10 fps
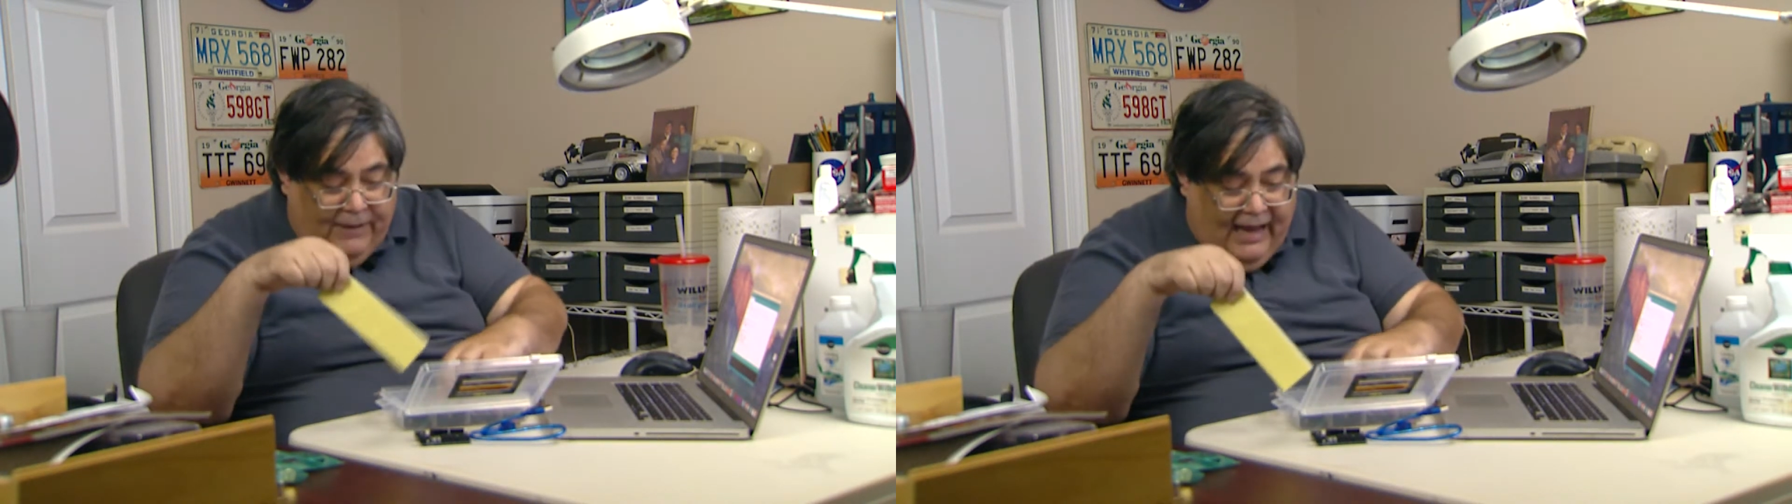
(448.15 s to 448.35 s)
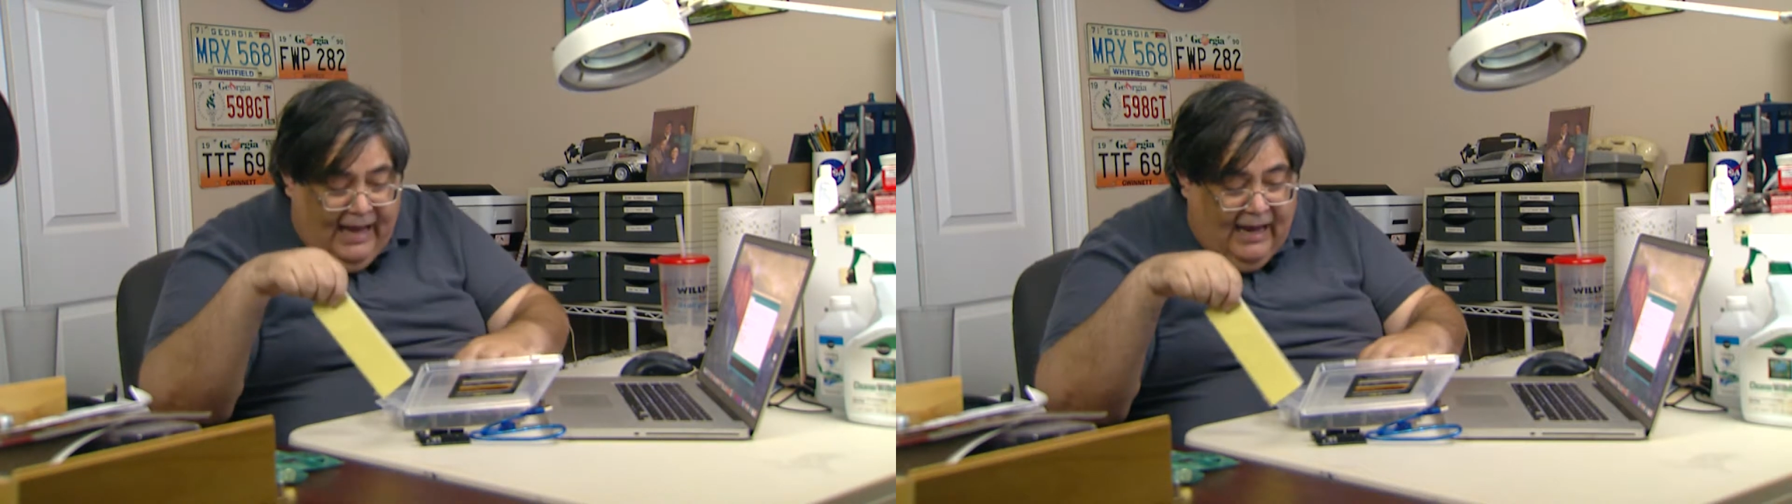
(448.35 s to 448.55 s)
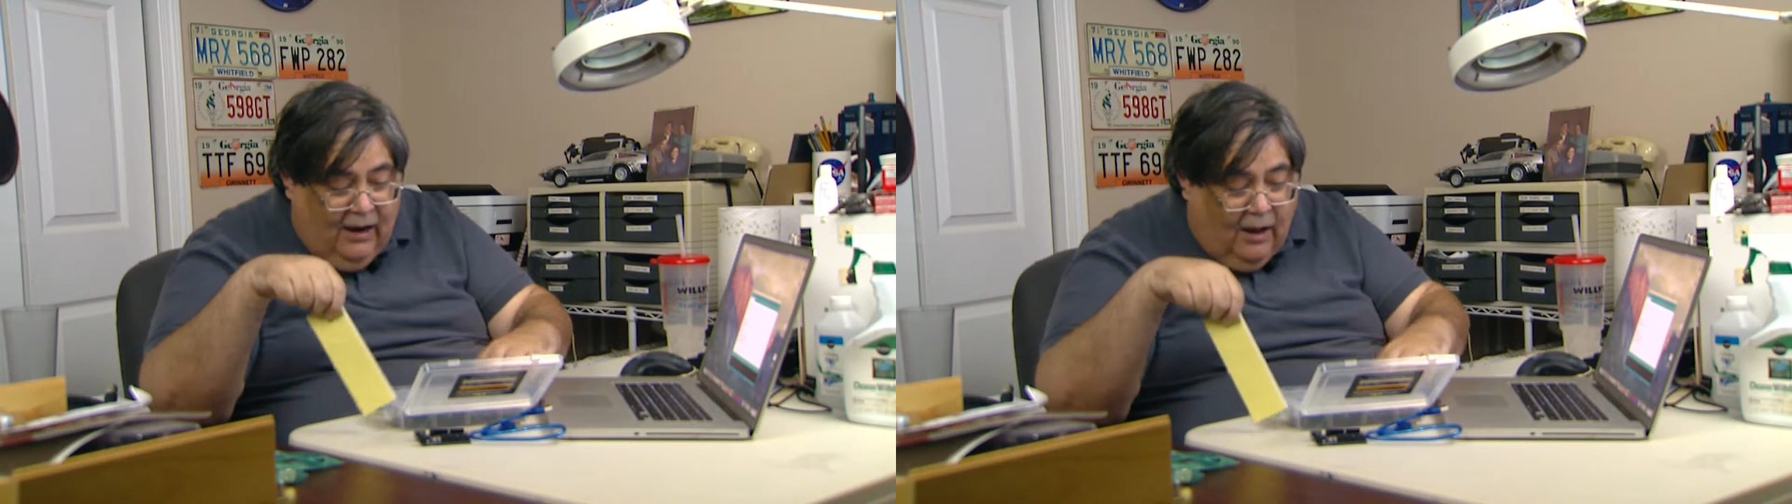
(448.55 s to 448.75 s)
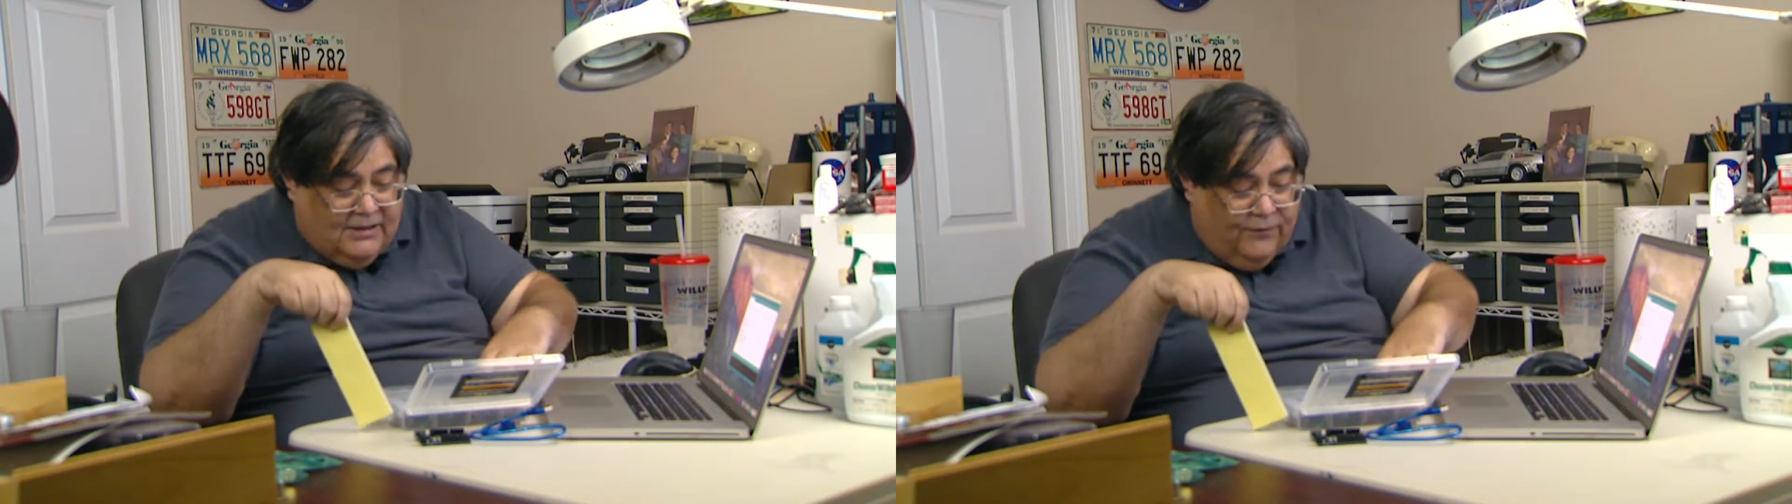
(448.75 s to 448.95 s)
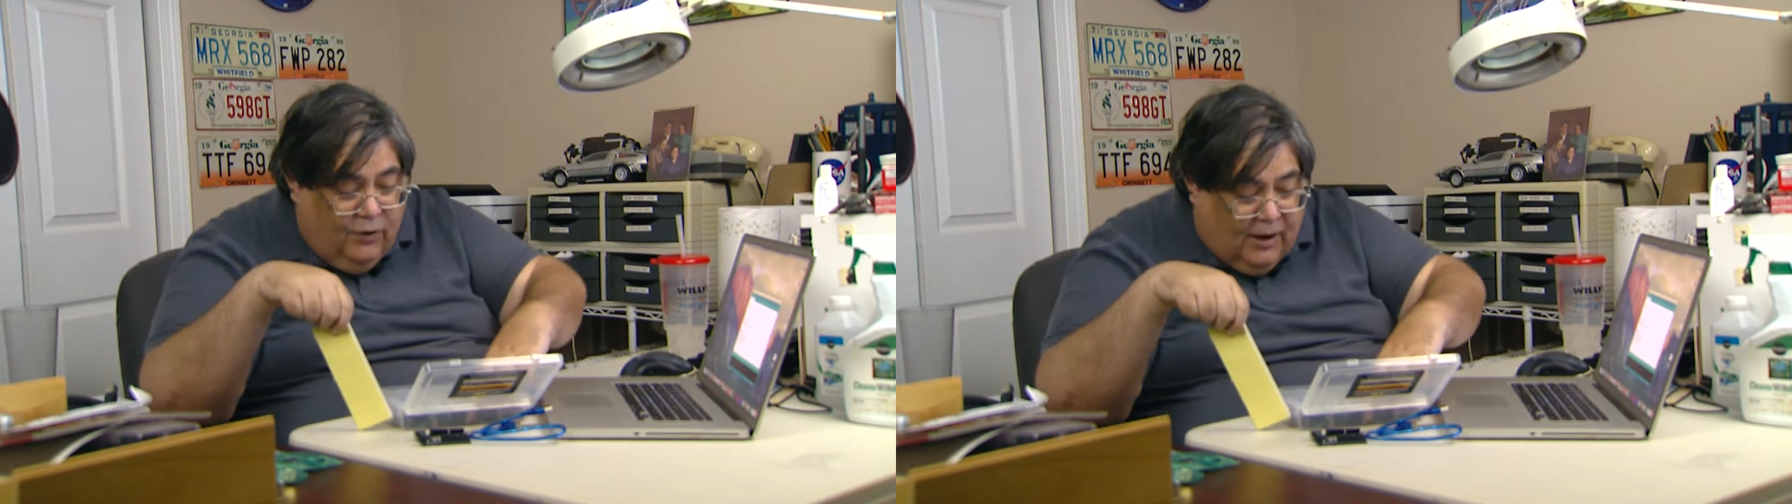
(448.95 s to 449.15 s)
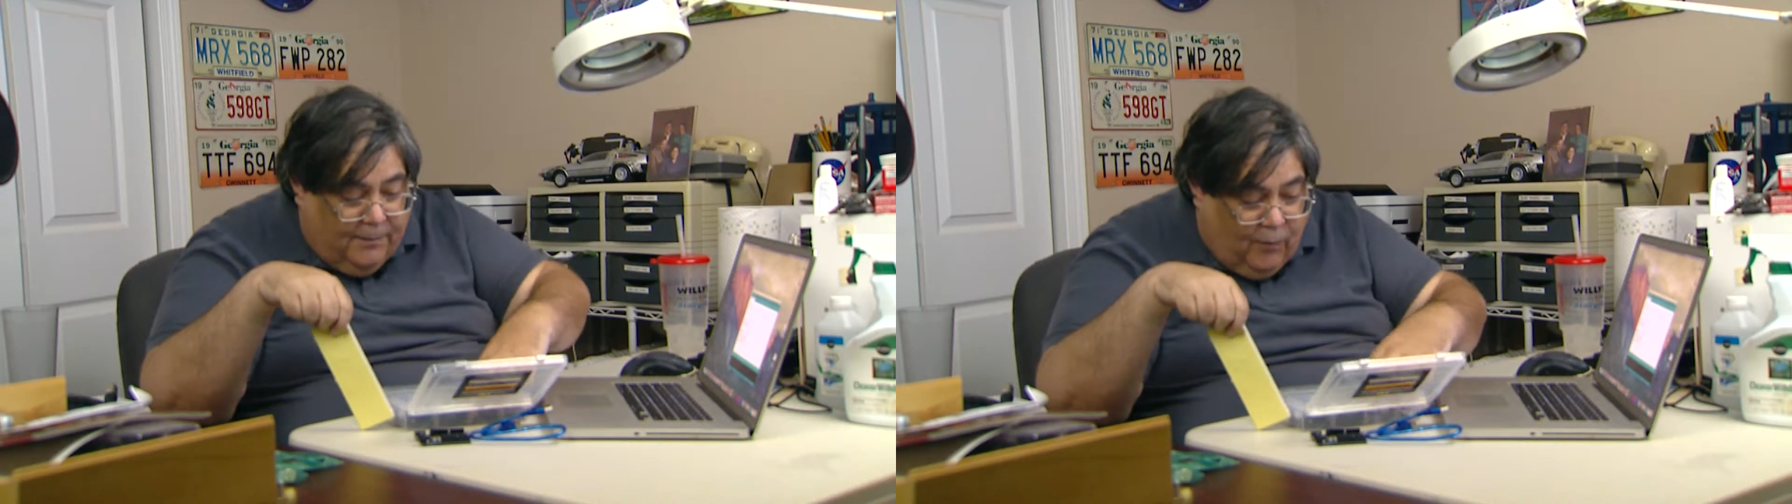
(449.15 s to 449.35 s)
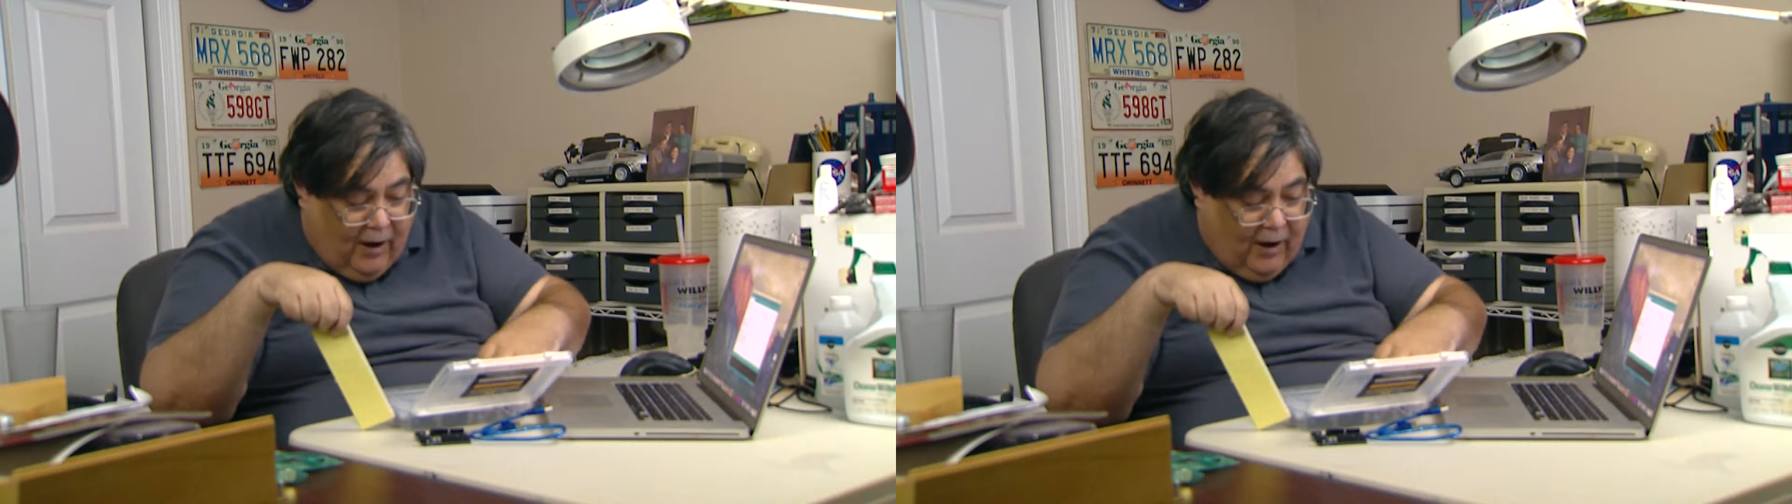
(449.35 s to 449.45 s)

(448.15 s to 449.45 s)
and lots of hookup